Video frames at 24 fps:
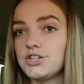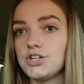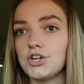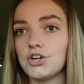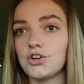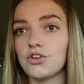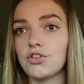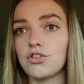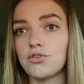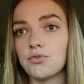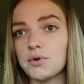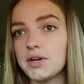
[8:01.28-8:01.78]

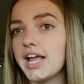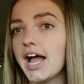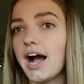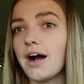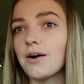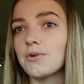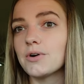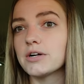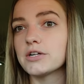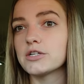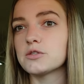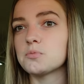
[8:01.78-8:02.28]
took three
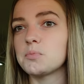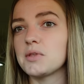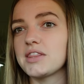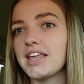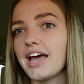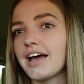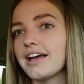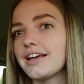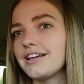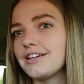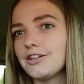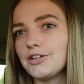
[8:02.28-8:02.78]
hours, but
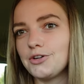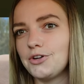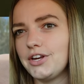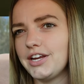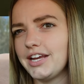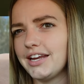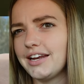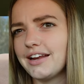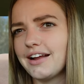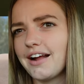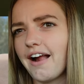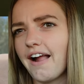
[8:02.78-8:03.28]
that
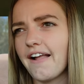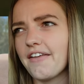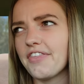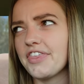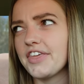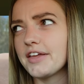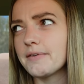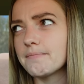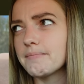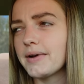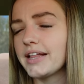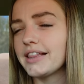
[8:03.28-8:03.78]
included, I
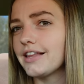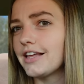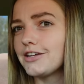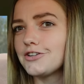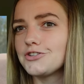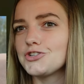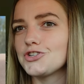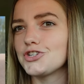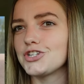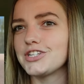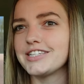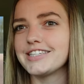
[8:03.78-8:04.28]
think, my
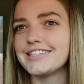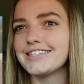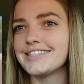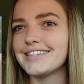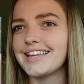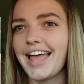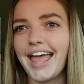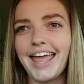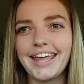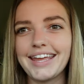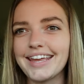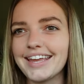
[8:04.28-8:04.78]
lunch and
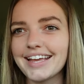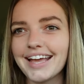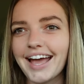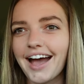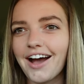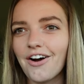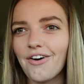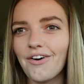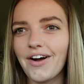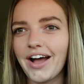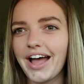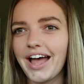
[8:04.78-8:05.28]
hanging
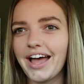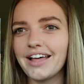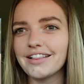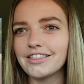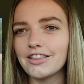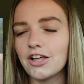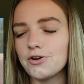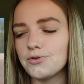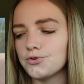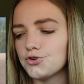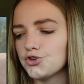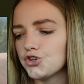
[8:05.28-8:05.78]
out at
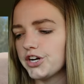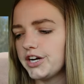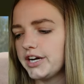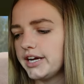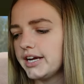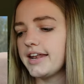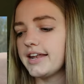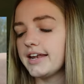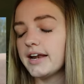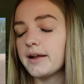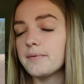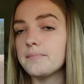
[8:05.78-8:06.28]
Lone Tree.
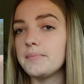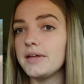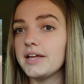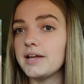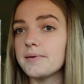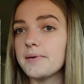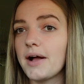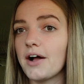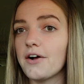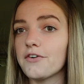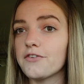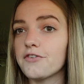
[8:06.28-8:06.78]
Ended up being
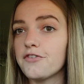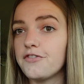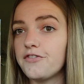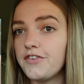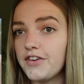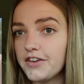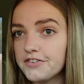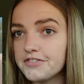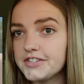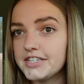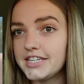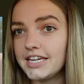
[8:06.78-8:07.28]
about
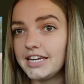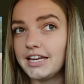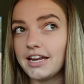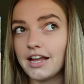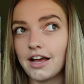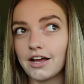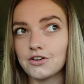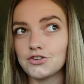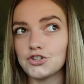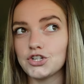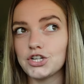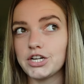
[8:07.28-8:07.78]

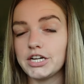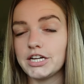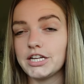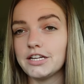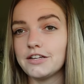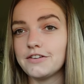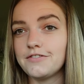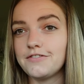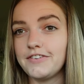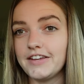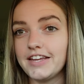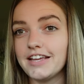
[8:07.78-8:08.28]
1,500
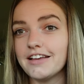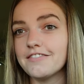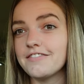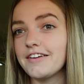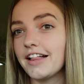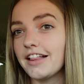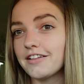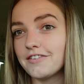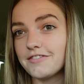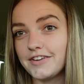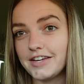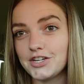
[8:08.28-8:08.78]
feet of
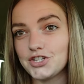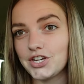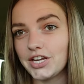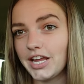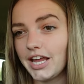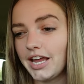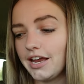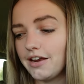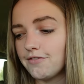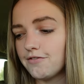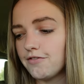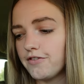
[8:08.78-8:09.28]
elevation
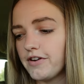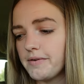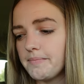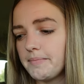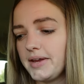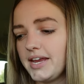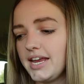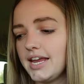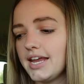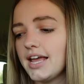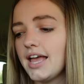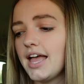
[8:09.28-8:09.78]
gain for
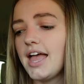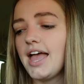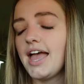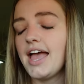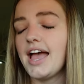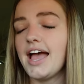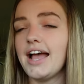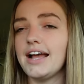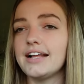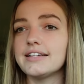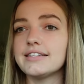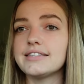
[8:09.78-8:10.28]
me
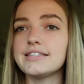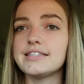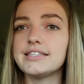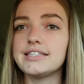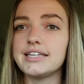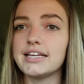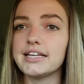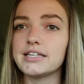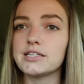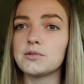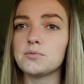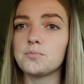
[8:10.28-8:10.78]
and
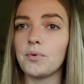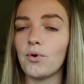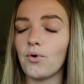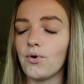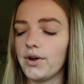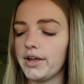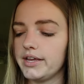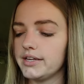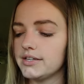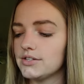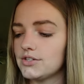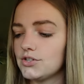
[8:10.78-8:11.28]

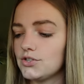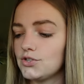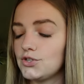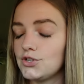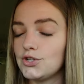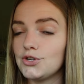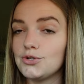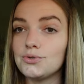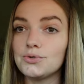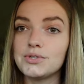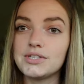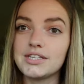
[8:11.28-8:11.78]

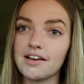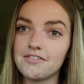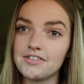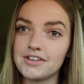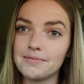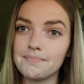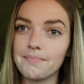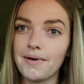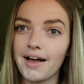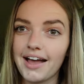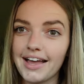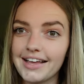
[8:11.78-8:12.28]

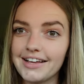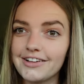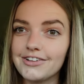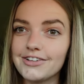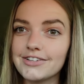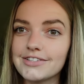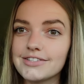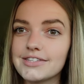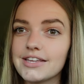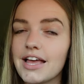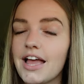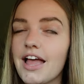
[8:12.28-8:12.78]
6.27
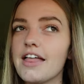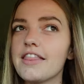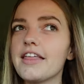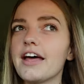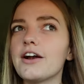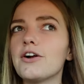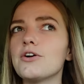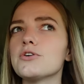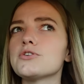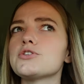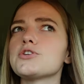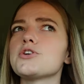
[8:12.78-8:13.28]
miles.
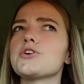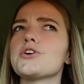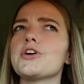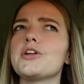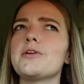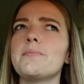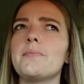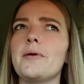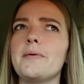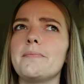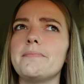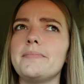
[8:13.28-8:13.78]
That also could
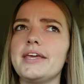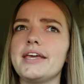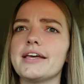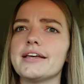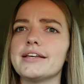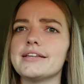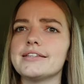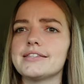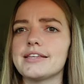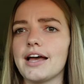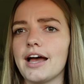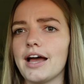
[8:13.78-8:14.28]
have been
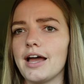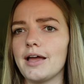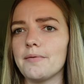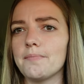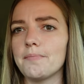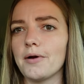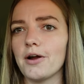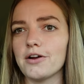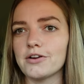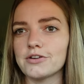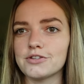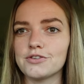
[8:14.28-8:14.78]
because I
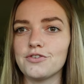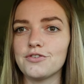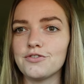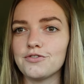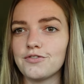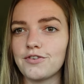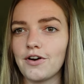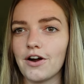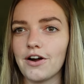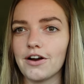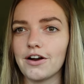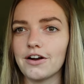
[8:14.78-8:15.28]
parked
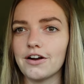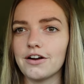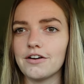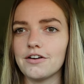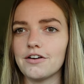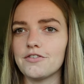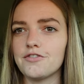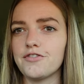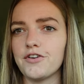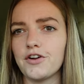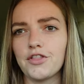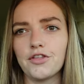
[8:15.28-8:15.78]
far
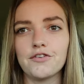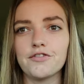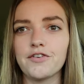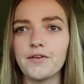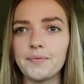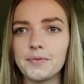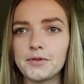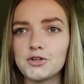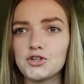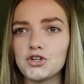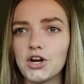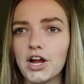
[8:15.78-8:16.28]
further
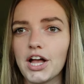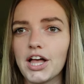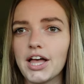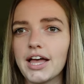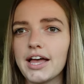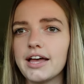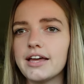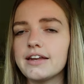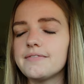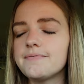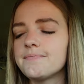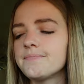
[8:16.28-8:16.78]
from the
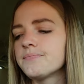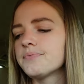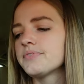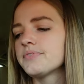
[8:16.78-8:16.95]
trailhead.